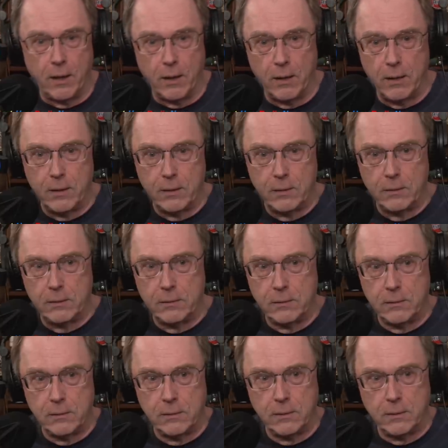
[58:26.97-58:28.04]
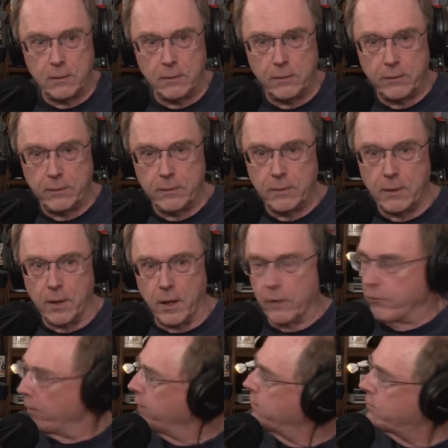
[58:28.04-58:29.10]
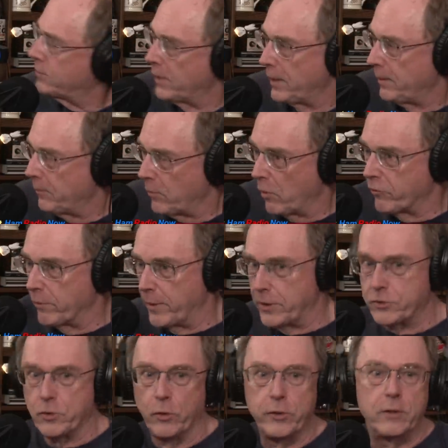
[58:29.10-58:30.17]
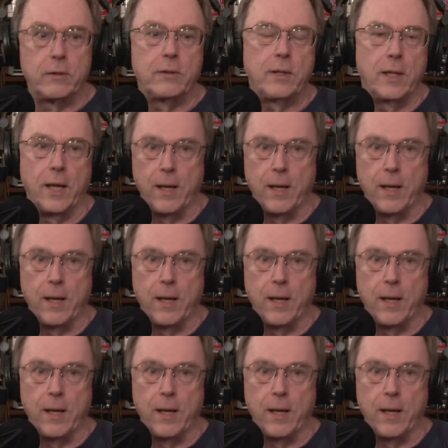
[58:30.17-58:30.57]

Our ARVN, sitting over my shoulder,